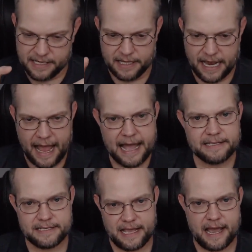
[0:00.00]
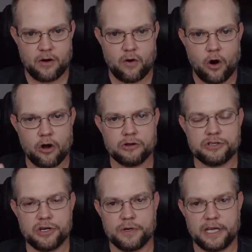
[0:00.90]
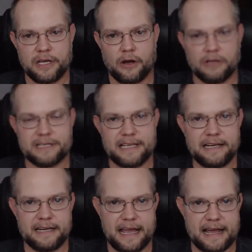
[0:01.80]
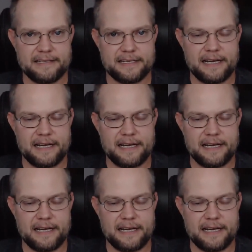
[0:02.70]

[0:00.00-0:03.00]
The ads now are also what they call extended ads,